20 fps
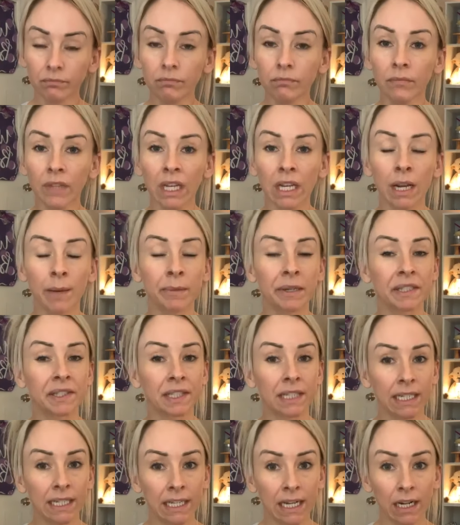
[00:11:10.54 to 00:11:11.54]
And I'm going to
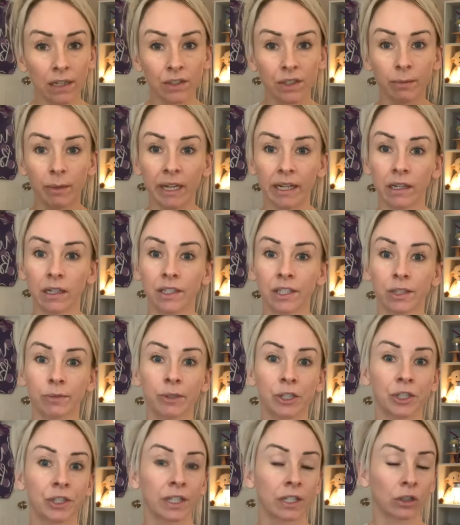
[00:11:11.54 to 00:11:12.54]
send it out to my
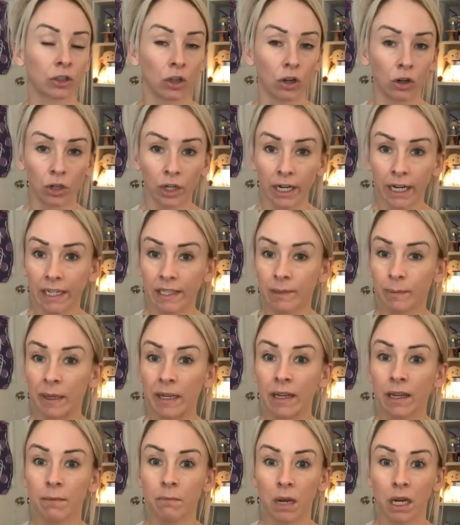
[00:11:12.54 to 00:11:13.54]
customers that are already
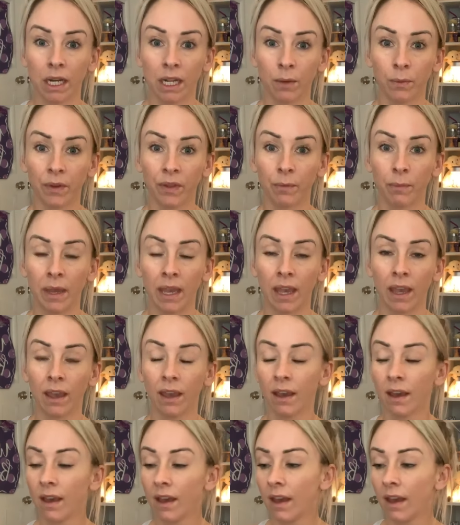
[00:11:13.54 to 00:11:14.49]
spending money with me.